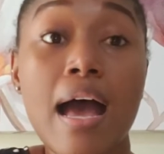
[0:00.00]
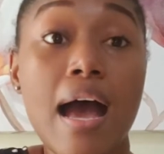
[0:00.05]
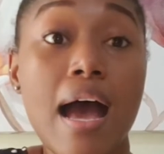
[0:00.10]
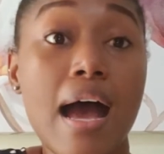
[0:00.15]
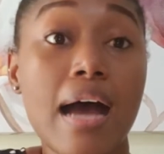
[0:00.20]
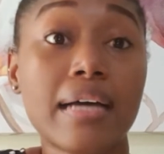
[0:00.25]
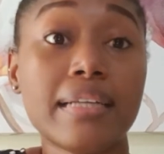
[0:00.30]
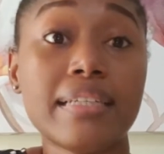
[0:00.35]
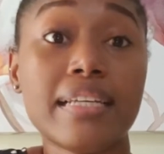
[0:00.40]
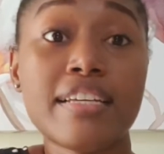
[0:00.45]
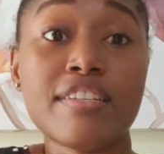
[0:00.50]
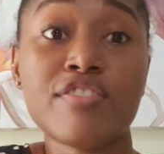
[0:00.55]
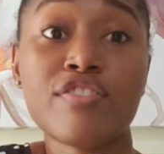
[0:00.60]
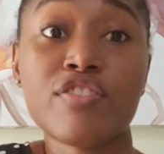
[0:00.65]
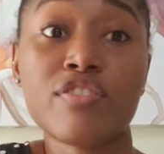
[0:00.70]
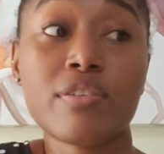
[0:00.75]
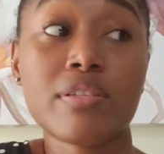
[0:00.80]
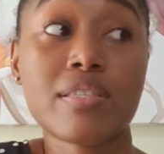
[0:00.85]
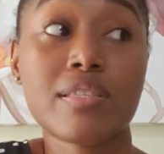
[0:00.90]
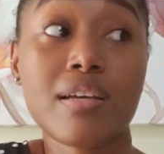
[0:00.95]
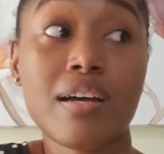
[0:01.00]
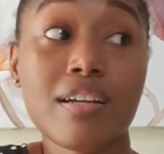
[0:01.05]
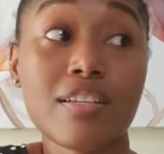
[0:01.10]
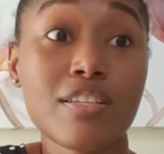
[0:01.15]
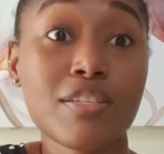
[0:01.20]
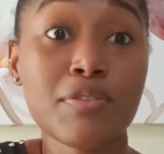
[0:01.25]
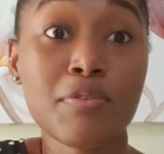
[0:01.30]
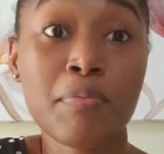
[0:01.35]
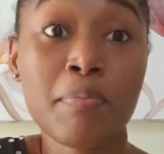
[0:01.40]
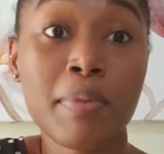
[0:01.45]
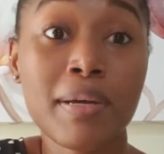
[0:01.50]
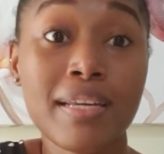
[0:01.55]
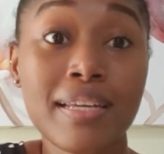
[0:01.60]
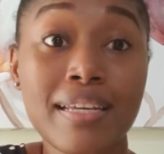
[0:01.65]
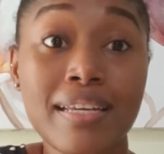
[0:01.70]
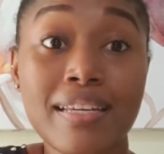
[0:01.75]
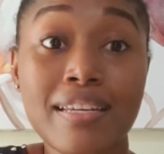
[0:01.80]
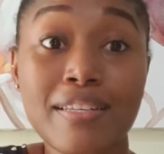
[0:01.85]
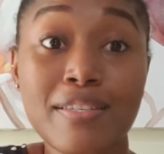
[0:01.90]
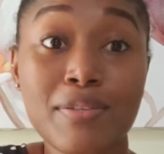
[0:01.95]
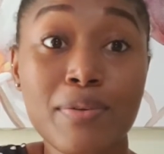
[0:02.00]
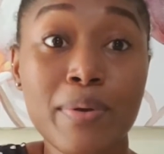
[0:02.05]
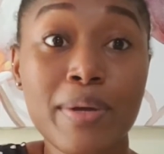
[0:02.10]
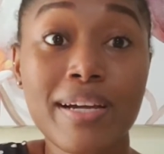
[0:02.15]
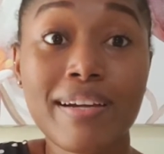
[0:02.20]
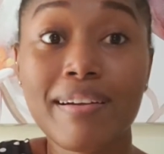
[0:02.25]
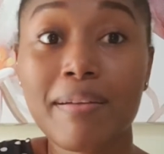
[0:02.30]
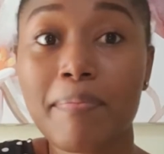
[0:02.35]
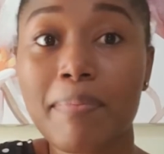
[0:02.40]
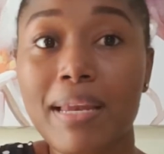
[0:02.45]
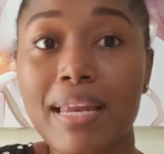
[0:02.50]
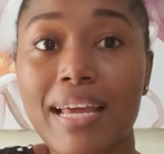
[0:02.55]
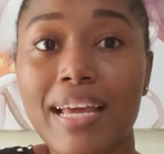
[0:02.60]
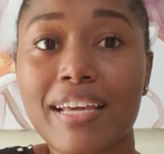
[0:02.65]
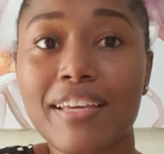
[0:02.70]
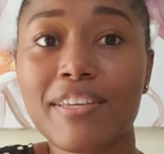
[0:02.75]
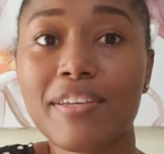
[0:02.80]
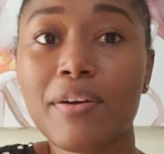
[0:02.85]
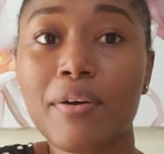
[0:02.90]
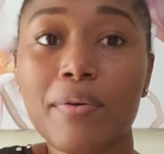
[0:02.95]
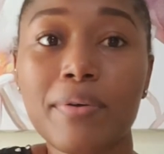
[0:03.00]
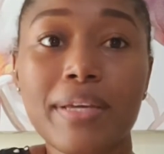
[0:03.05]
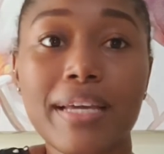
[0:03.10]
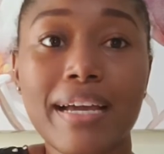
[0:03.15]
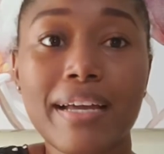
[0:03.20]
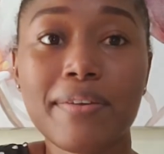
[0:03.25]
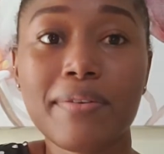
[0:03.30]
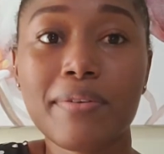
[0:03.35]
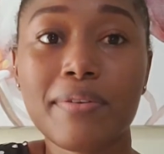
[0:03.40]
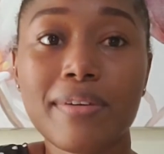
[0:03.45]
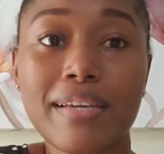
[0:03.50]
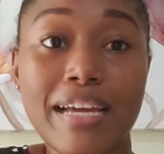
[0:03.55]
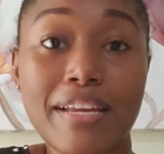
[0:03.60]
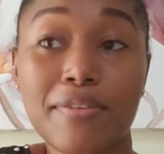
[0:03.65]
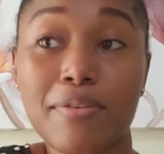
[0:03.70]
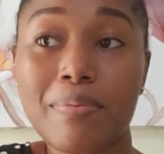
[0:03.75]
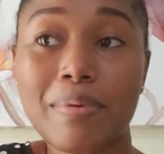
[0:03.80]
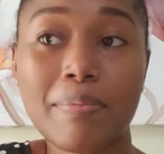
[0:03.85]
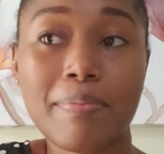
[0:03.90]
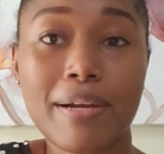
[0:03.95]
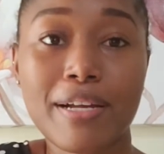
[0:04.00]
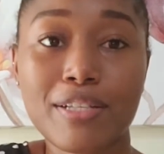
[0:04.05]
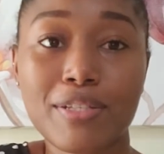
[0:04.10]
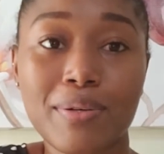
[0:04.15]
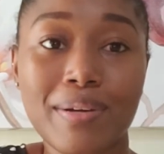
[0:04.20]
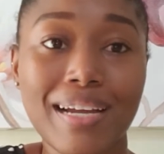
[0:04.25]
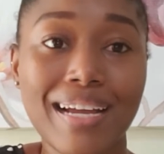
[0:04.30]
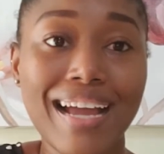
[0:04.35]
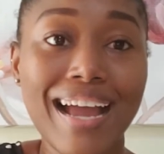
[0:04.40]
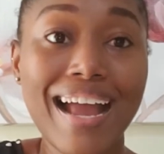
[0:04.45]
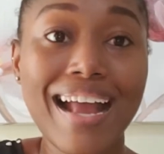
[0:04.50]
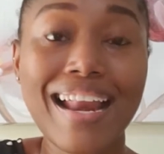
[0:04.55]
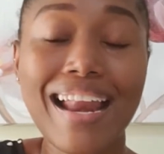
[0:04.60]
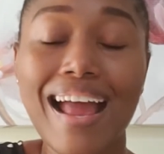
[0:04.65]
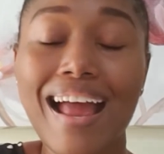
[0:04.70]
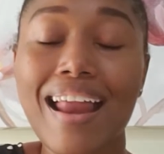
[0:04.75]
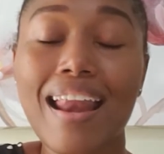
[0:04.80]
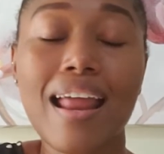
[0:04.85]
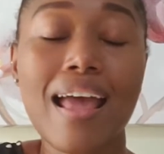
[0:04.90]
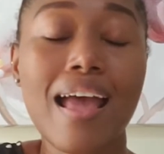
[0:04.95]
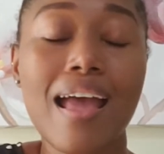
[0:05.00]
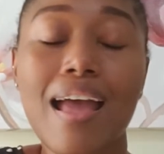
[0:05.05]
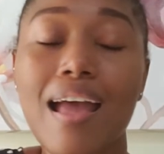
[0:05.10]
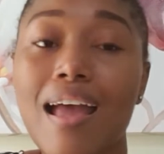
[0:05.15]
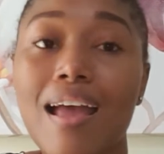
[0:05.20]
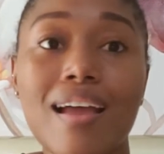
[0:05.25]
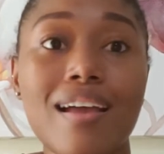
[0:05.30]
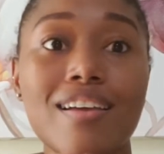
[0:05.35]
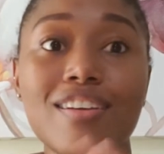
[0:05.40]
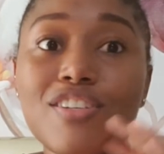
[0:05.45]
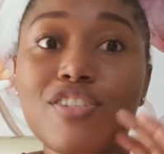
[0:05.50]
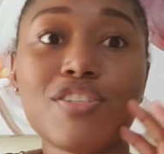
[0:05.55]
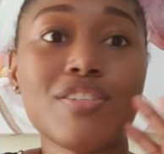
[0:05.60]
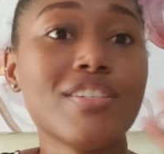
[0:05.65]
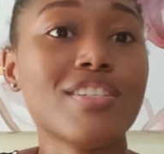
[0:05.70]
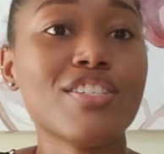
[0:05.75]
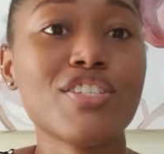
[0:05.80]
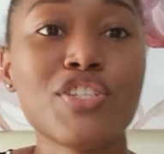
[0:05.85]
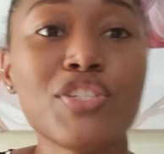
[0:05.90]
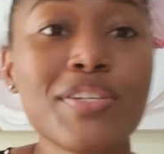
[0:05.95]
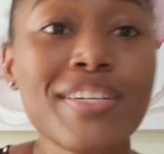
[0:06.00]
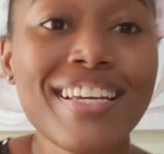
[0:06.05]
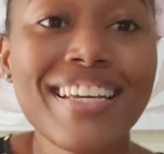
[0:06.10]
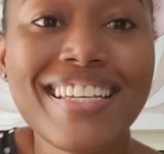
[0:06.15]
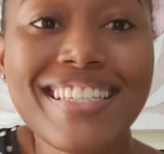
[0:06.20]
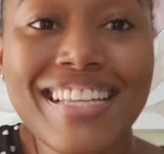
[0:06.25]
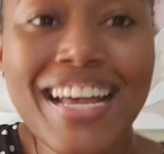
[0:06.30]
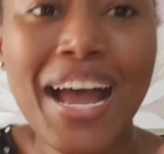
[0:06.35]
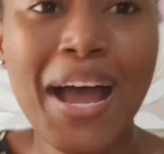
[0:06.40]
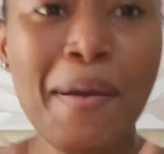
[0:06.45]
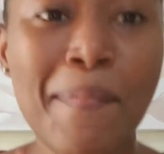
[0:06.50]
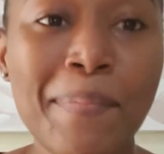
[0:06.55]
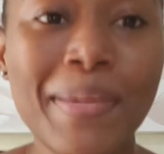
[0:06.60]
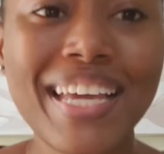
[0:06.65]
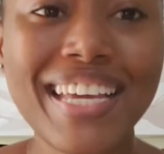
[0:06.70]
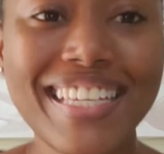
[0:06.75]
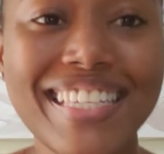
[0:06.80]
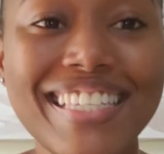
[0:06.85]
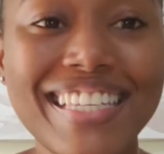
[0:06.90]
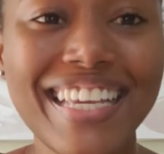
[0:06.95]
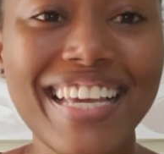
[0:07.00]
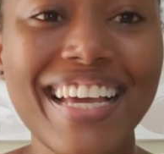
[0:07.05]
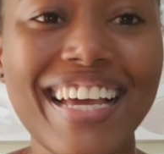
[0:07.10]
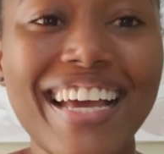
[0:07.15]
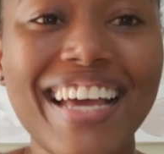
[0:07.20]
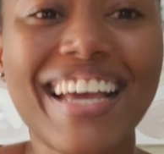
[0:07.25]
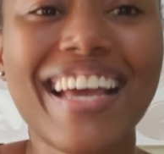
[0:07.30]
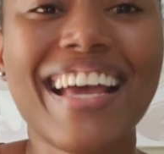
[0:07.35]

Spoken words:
And then she just talk to somebody in the square and be like, yo, can you be my tour guide? And she is amazing.